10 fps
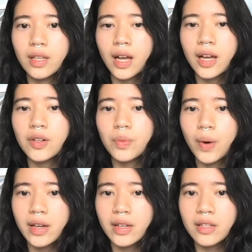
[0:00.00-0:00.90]
And
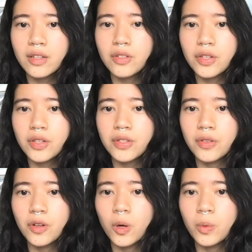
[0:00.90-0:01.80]
why did you choose to
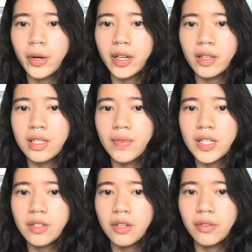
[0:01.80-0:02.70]
incorporate these
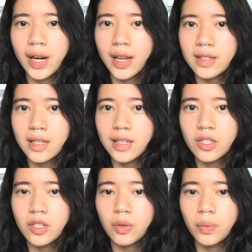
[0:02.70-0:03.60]
physical relics
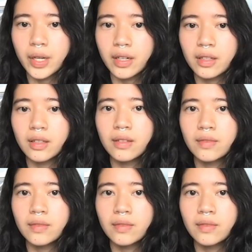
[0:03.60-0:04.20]
into your work?